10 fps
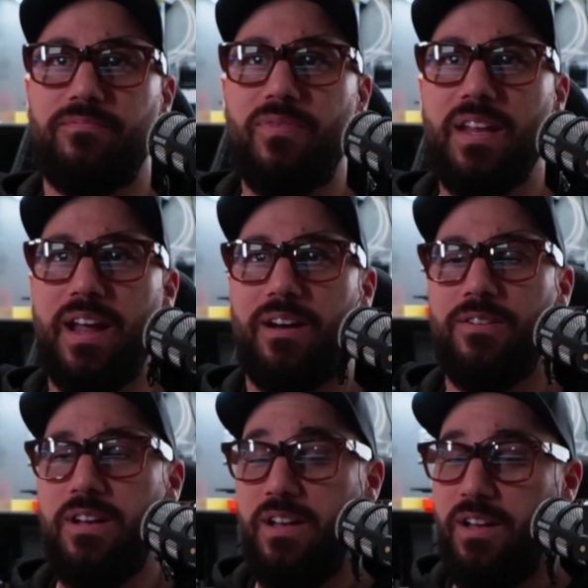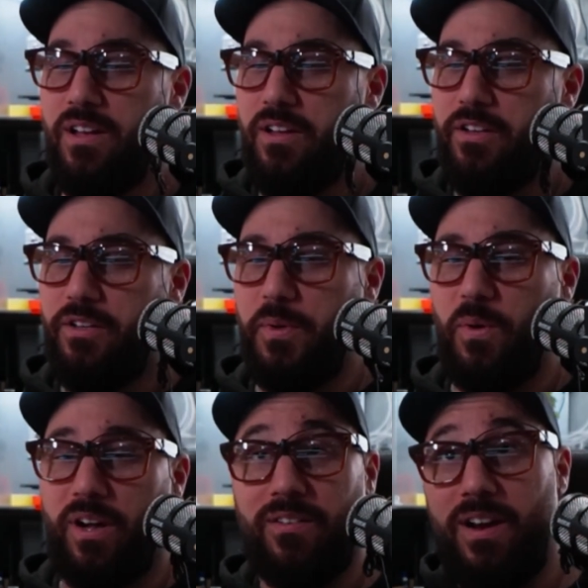Now, you can be
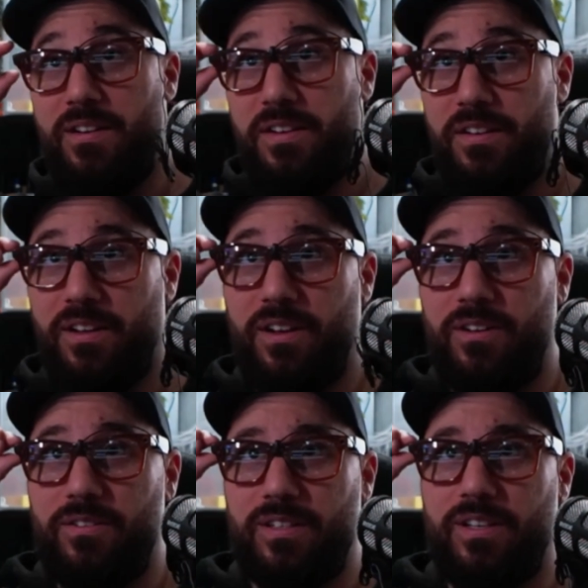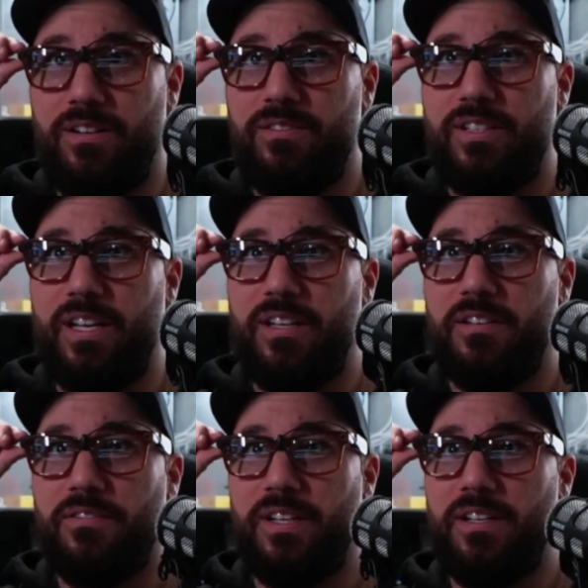walking around and you can go and, take
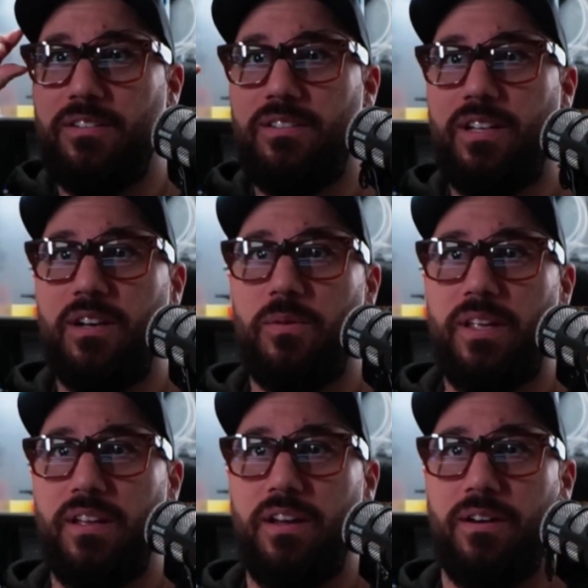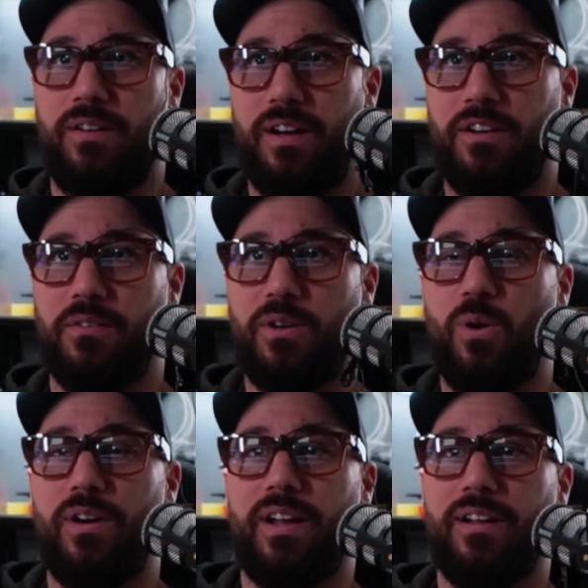your video, and away you go. Now you're
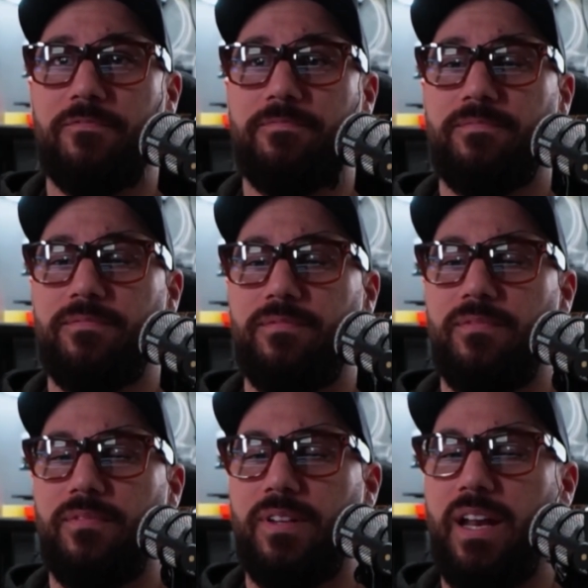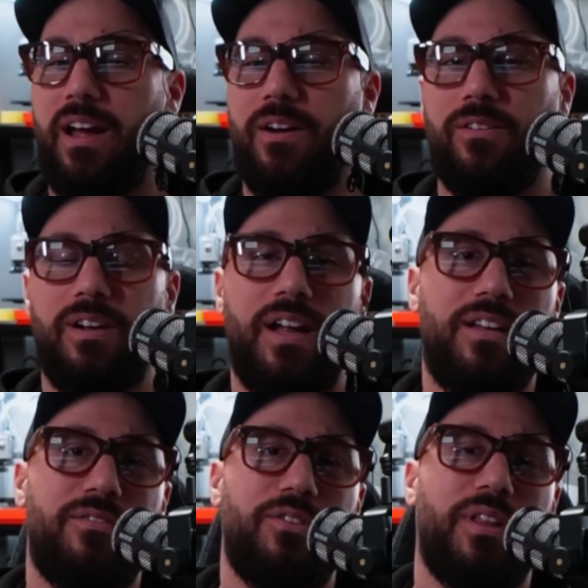recording. Now,
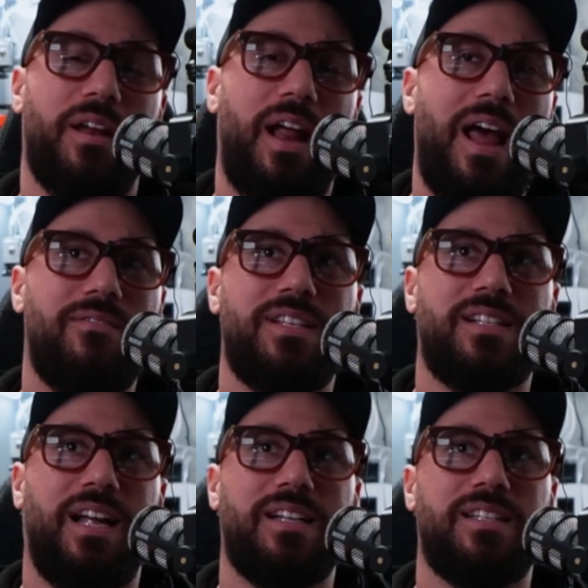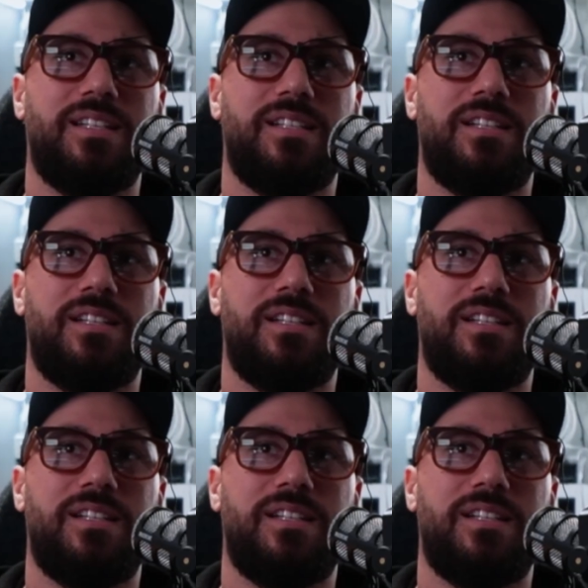any of you that have these glasses